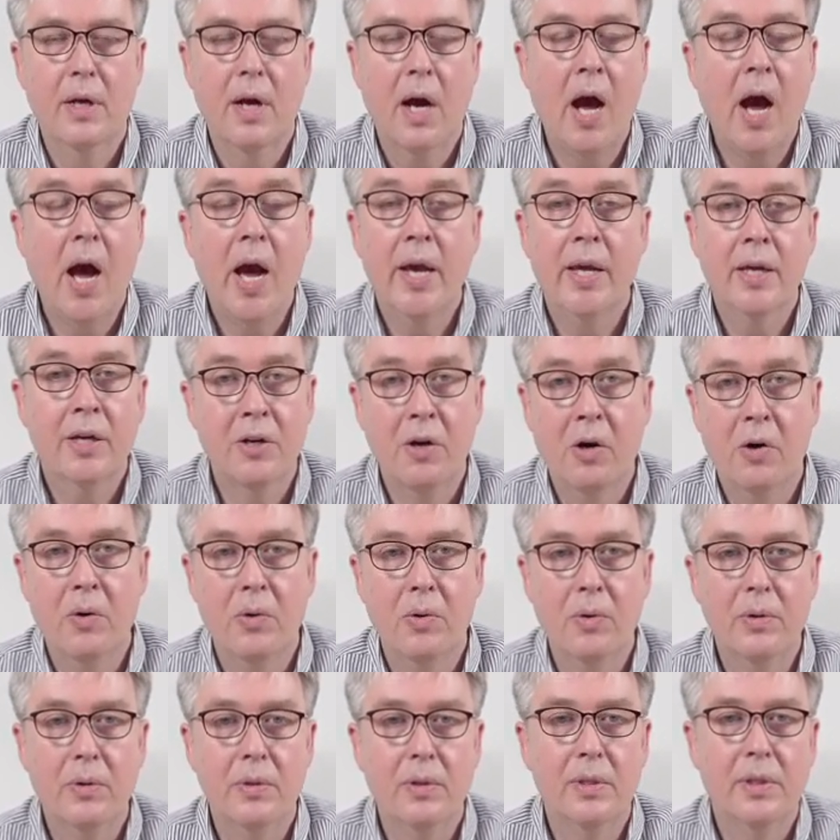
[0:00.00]
I
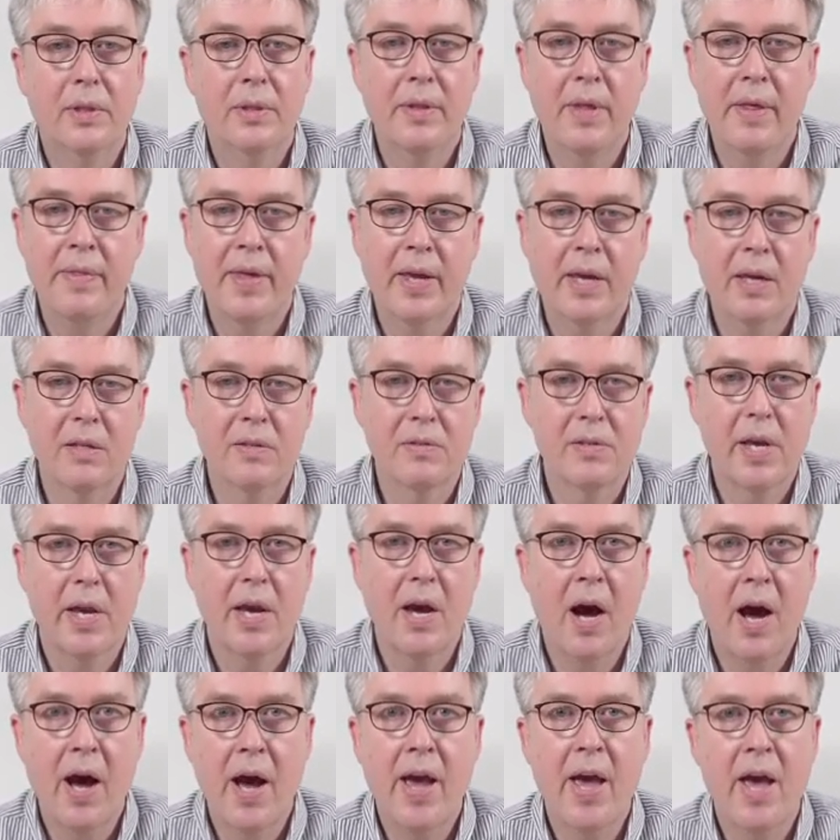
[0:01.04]
go. Then they can say,
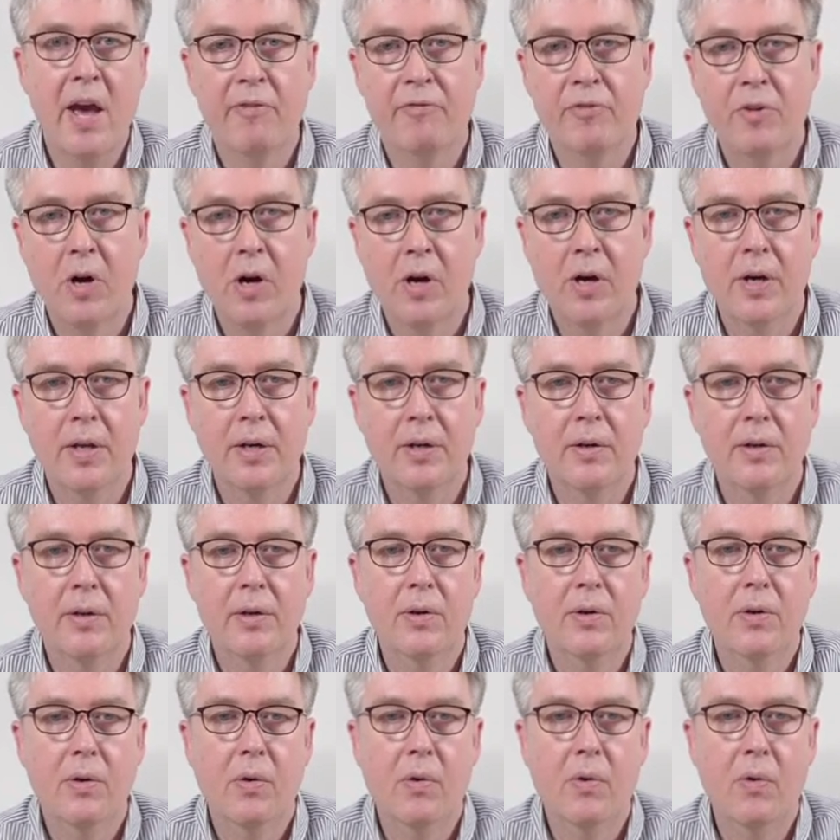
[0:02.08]
I have gone.
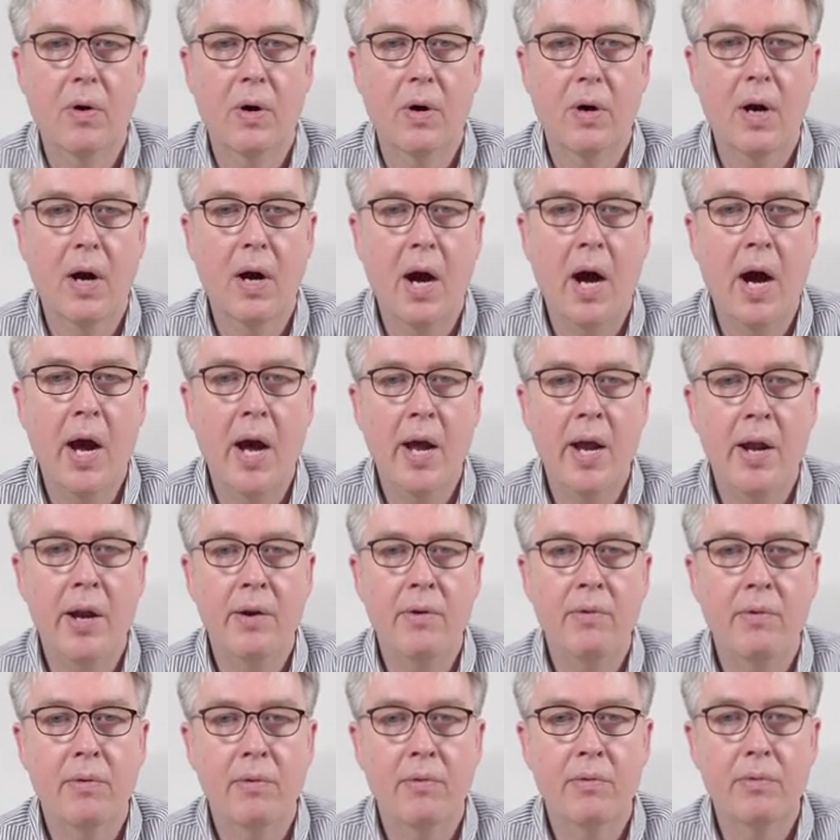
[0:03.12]
Or
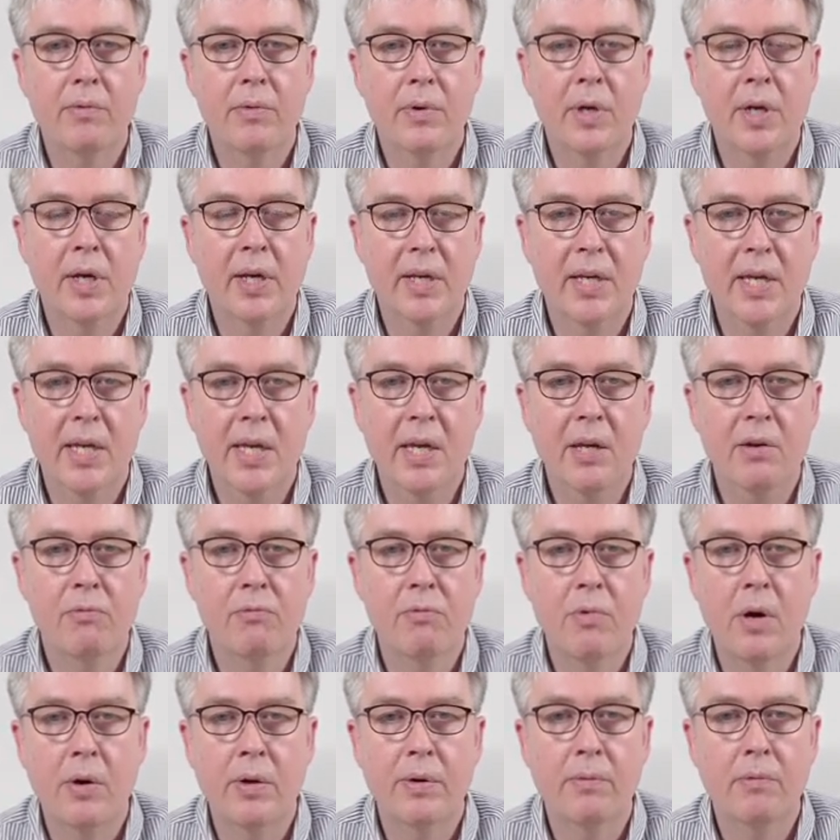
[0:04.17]
I, uh, he
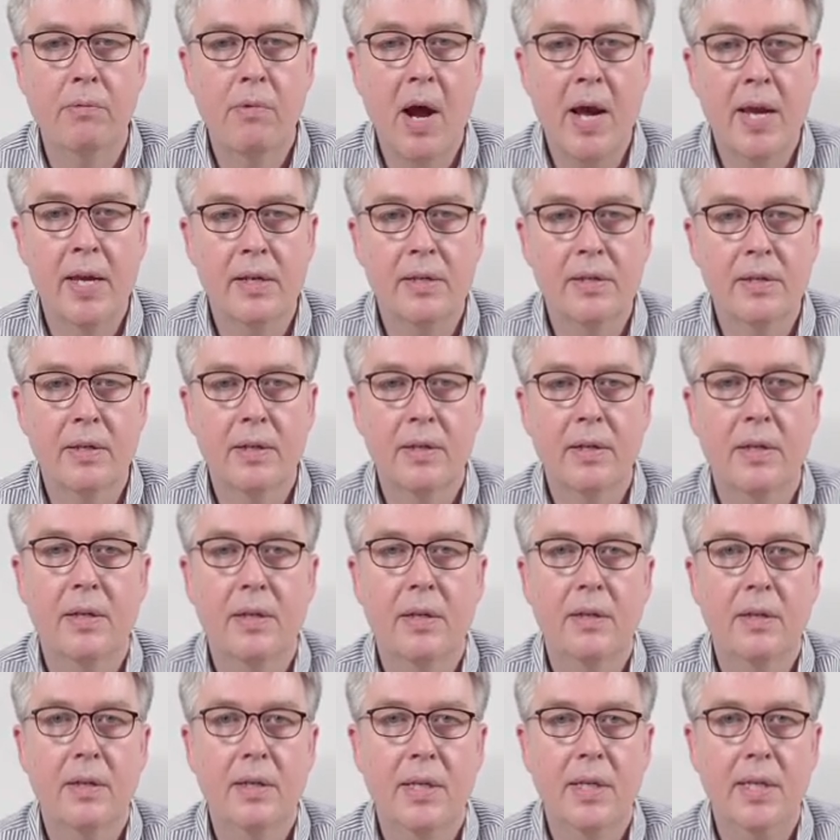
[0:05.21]
wrote, write.
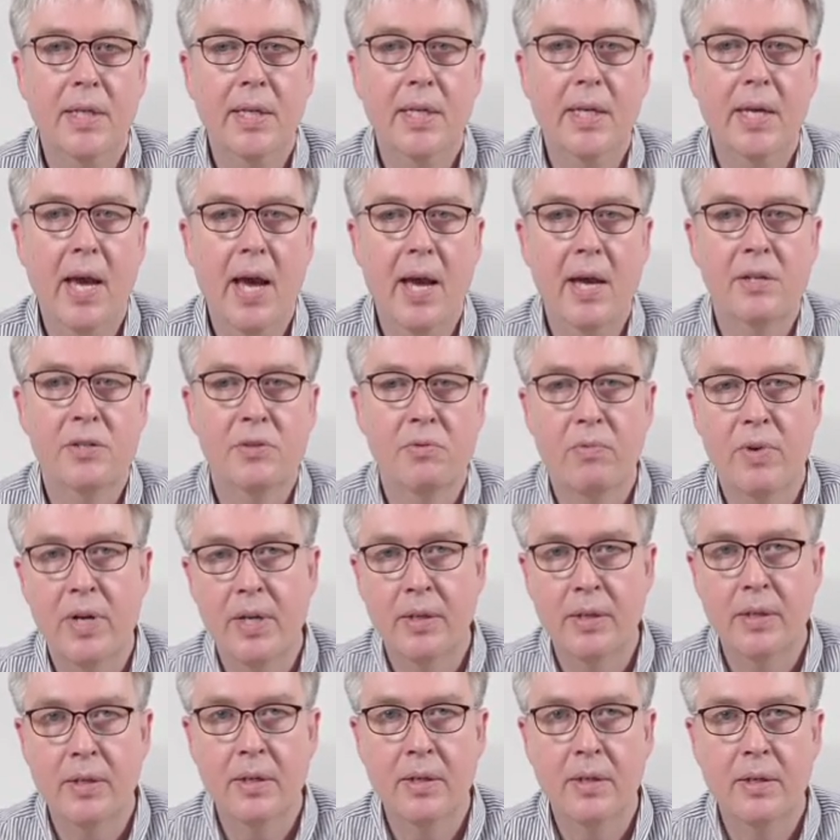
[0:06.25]
He has
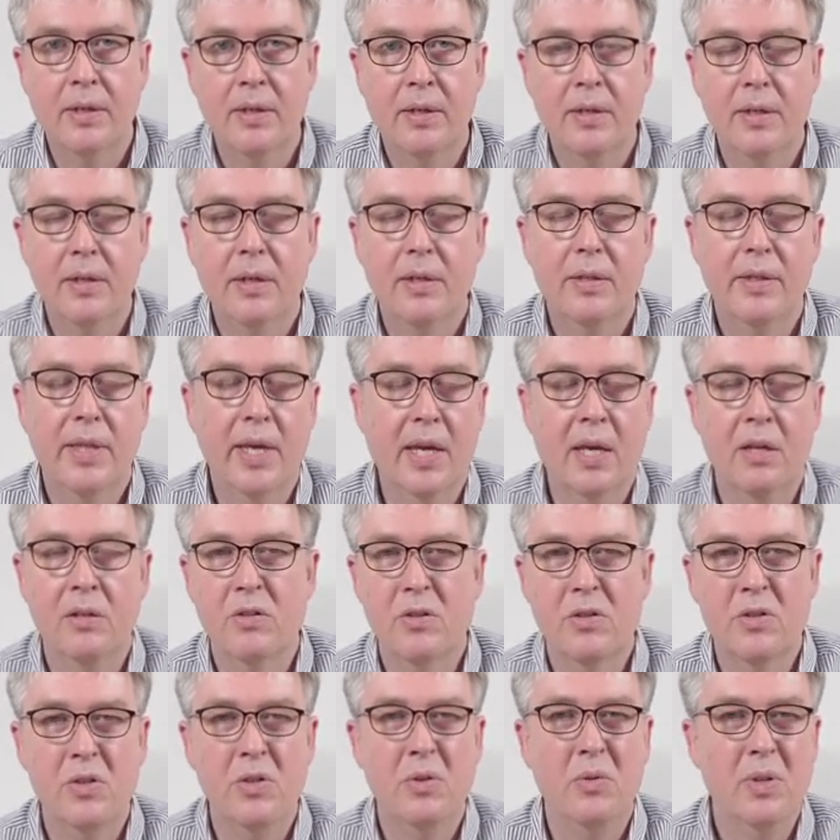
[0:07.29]
written. They can
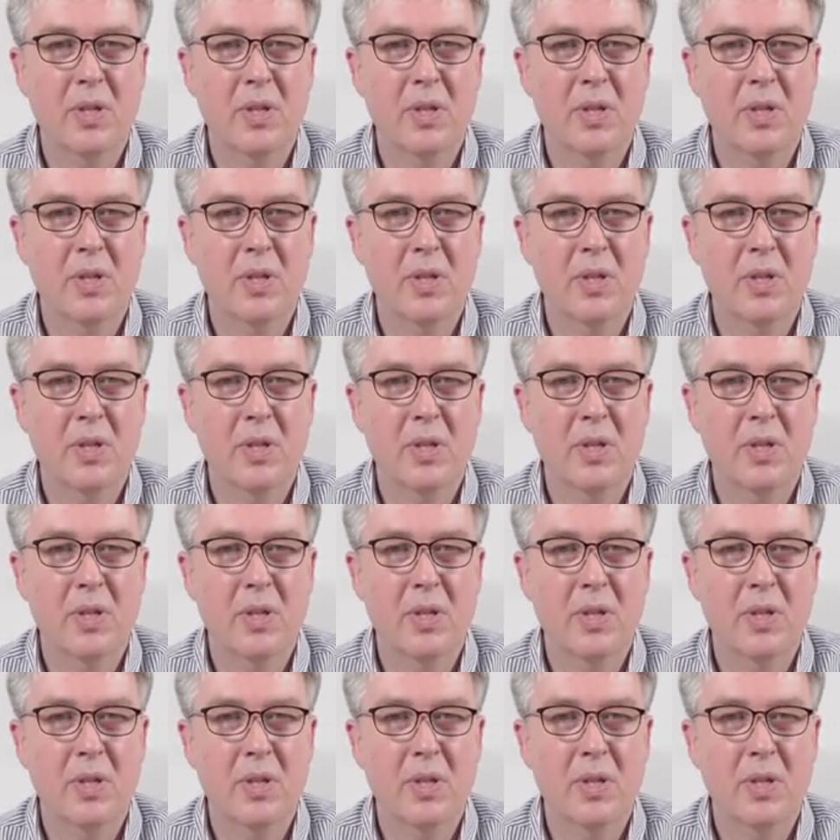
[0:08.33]
just do